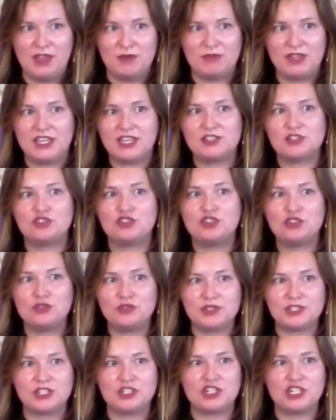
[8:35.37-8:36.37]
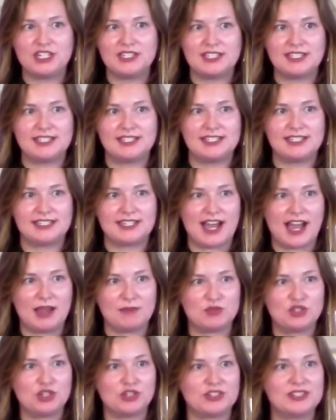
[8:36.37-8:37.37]
Because Jews in Jesus'
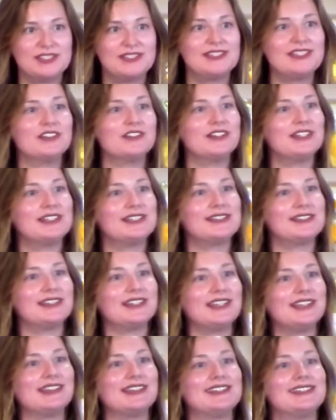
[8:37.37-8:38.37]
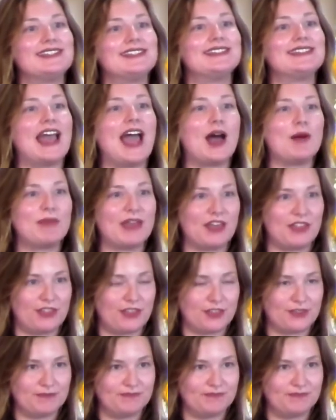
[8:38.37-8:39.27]
time took seriously the Sabbath